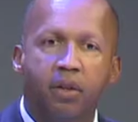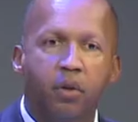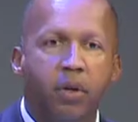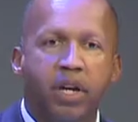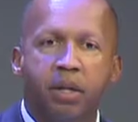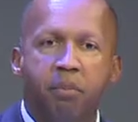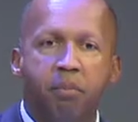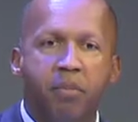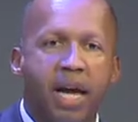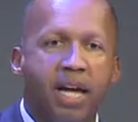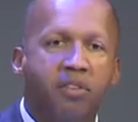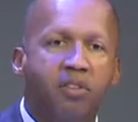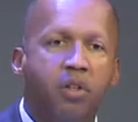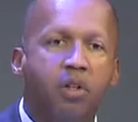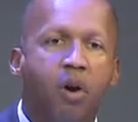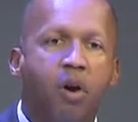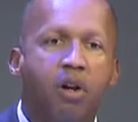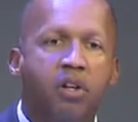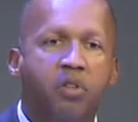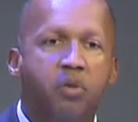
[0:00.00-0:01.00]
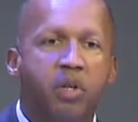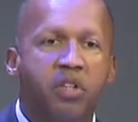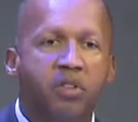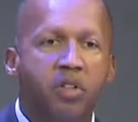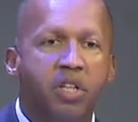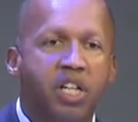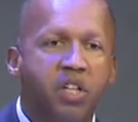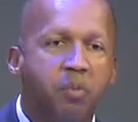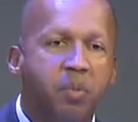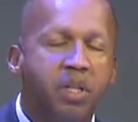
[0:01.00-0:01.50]
great mass
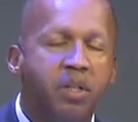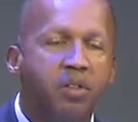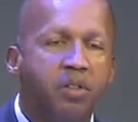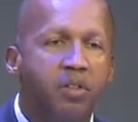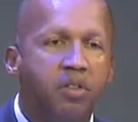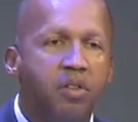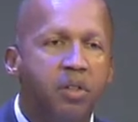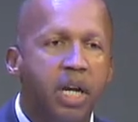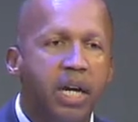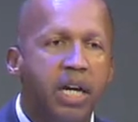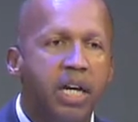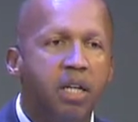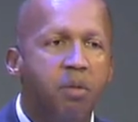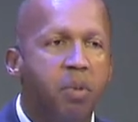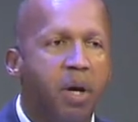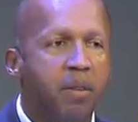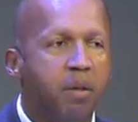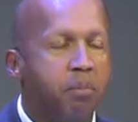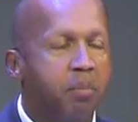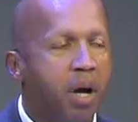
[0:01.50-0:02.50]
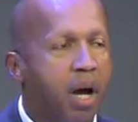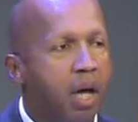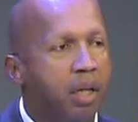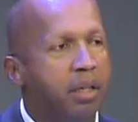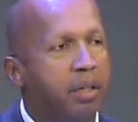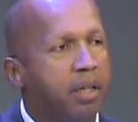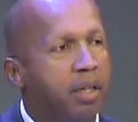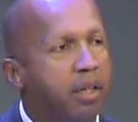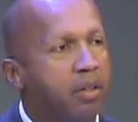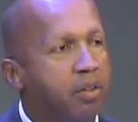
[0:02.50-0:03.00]
incarceration has been sustained by the
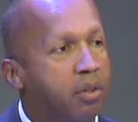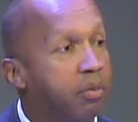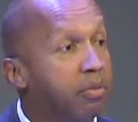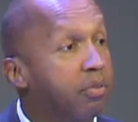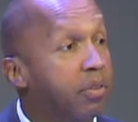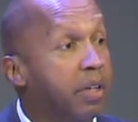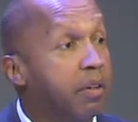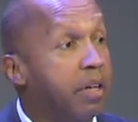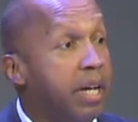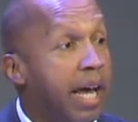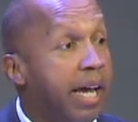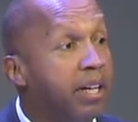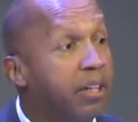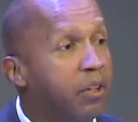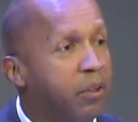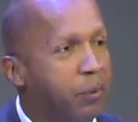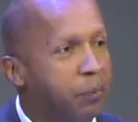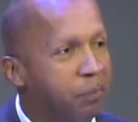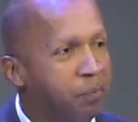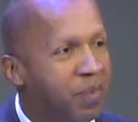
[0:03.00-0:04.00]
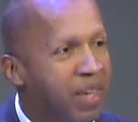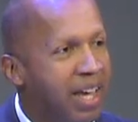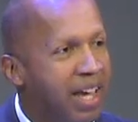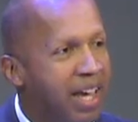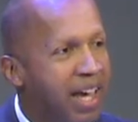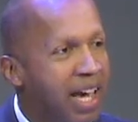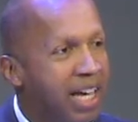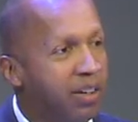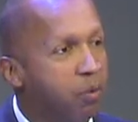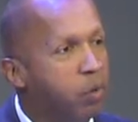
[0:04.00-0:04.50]
politics of fear and anger.
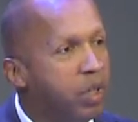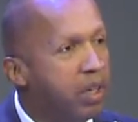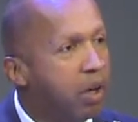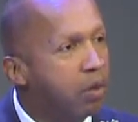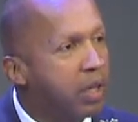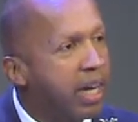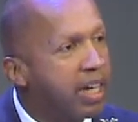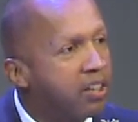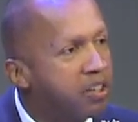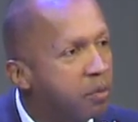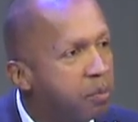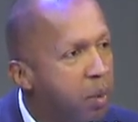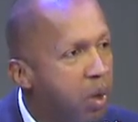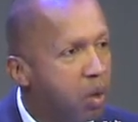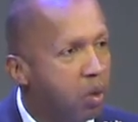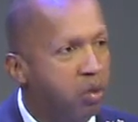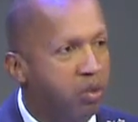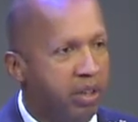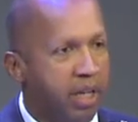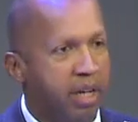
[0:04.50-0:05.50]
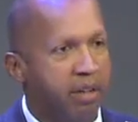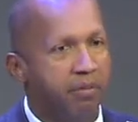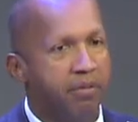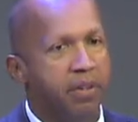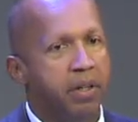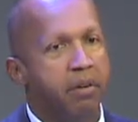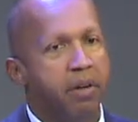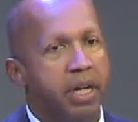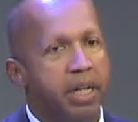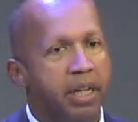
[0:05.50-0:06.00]
And if we don't expose that
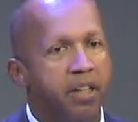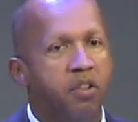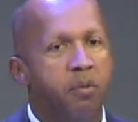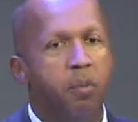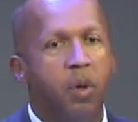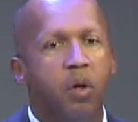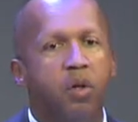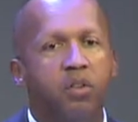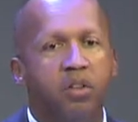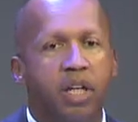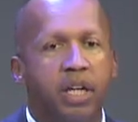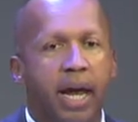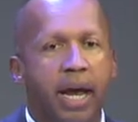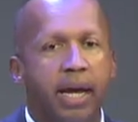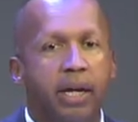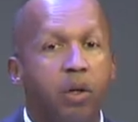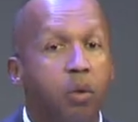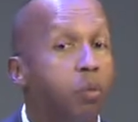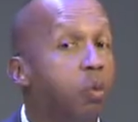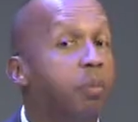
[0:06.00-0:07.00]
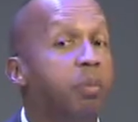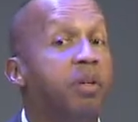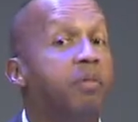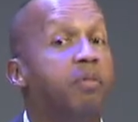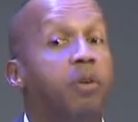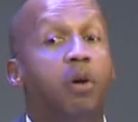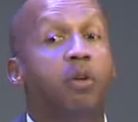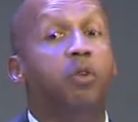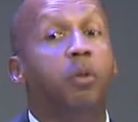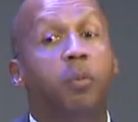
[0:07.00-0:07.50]
fear and expose that anger, we'll be
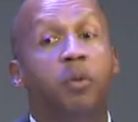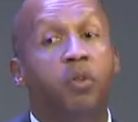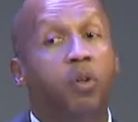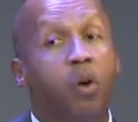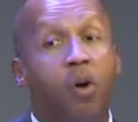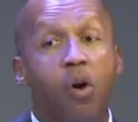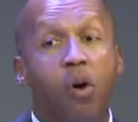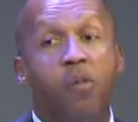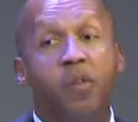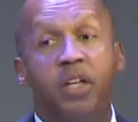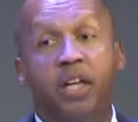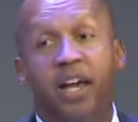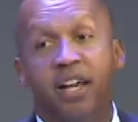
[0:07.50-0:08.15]
vulnerable to all the